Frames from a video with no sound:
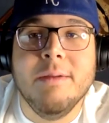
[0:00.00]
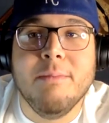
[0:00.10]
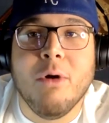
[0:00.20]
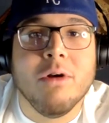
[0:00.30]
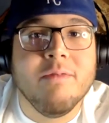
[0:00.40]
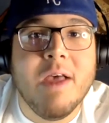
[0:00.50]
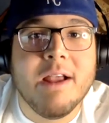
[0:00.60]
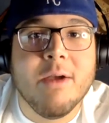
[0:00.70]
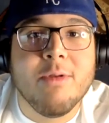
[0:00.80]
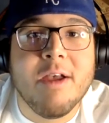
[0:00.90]
Part of
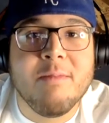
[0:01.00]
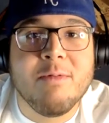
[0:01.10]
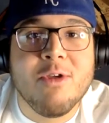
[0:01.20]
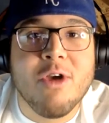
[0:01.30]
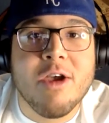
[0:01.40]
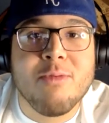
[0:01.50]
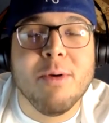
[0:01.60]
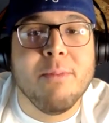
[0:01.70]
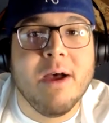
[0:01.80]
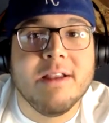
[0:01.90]
that goes out to Josh,
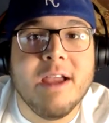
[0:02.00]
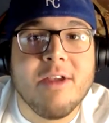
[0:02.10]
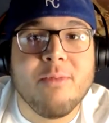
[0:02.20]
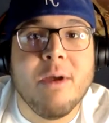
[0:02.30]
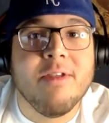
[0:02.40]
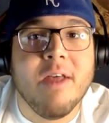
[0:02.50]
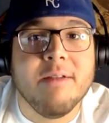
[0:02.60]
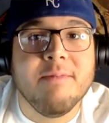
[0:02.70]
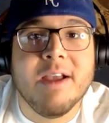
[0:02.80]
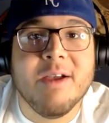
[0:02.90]
but podcast-wise, a
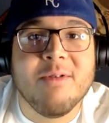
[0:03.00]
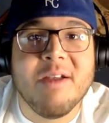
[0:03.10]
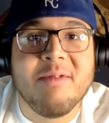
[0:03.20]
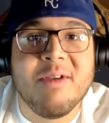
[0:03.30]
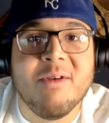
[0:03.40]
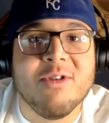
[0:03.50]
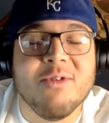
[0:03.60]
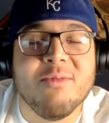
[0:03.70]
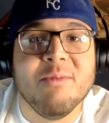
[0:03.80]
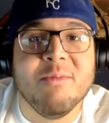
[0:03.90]
lot of that goes out to you because
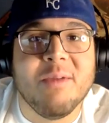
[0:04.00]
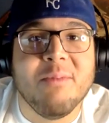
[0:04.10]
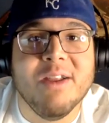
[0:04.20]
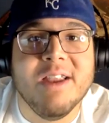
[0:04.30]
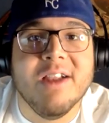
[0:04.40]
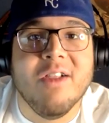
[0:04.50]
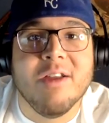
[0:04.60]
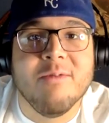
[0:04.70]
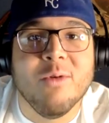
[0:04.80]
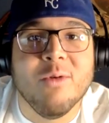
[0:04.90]
you've been really putting in a
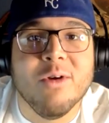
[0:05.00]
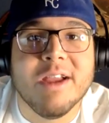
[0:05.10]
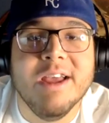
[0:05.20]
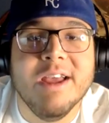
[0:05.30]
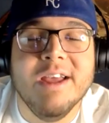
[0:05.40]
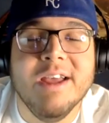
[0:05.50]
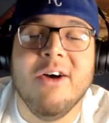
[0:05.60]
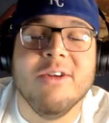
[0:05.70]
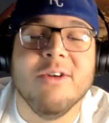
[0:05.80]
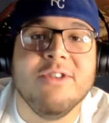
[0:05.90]
lot of work on
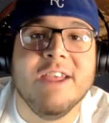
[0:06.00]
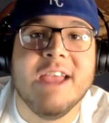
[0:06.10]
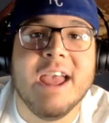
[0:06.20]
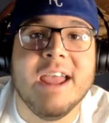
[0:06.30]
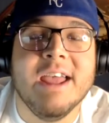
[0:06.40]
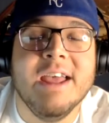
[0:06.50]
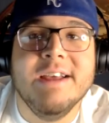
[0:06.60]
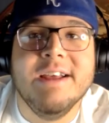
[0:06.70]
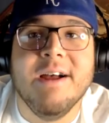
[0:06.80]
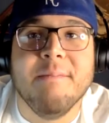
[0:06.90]
RTK,
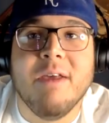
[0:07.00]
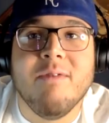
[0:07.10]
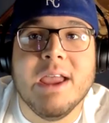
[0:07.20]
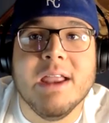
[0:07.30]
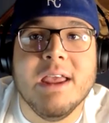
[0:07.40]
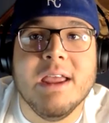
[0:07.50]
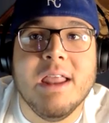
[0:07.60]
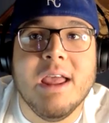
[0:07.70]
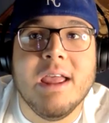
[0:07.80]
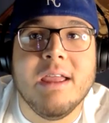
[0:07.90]
leaving it in
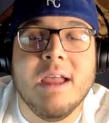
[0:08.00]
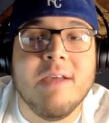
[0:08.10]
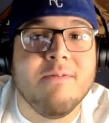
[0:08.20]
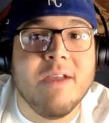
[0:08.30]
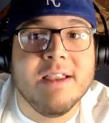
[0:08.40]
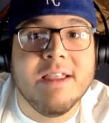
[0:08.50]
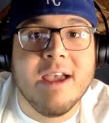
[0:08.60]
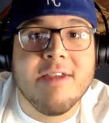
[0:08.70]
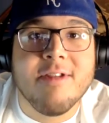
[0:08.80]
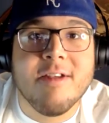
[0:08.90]
a
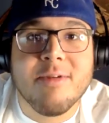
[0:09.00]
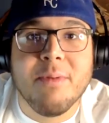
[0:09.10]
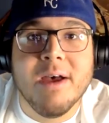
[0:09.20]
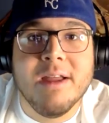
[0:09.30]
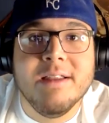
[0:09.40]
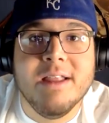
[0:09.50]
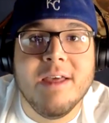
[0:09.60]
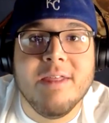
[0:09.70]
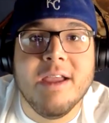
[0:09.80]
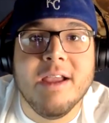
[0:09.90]
fantastic spot,
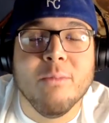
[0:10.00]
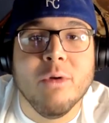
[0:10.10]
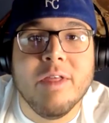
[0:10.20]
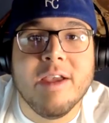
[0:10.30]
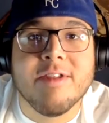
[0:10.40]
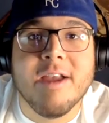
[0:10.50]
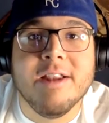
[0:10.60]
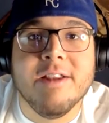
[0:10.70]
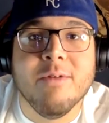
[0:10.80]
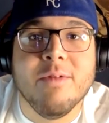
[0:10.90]
I think. I'm really
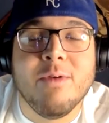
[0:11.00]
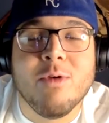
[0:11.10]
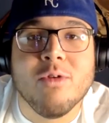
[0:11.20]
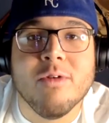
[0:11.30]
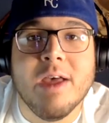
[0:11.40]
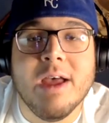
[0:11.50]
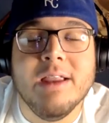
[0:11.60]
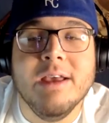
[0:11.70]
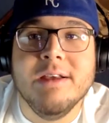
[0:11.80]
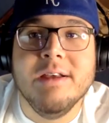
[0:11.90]
excited for the future of
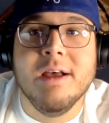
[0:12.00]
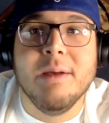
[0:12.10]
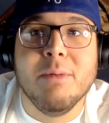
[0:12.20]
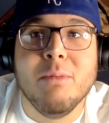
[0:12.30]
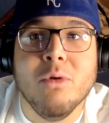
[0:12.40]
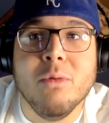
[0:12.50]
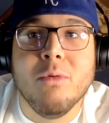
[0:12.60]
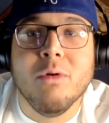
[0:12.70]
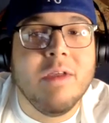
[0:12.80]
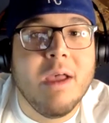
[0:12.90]
that. But more
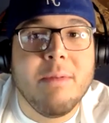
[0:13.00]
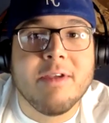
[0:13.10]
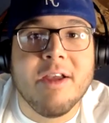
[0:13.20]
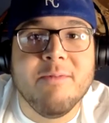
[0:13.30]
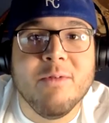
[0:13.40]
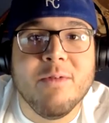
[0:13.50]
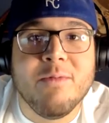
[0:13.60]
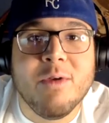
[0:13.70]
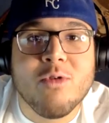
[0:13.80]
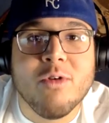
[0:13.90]
importantly, I'm excited for the
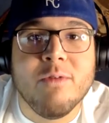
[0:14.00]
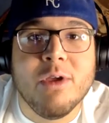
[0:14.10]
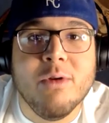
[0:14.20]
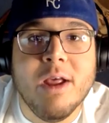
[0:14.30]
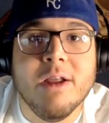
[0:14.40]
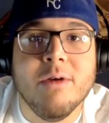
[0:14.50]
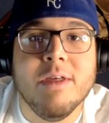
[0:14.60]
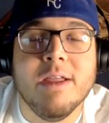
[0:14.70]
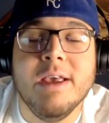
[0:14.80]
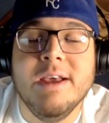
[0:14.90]
future of you, and I know that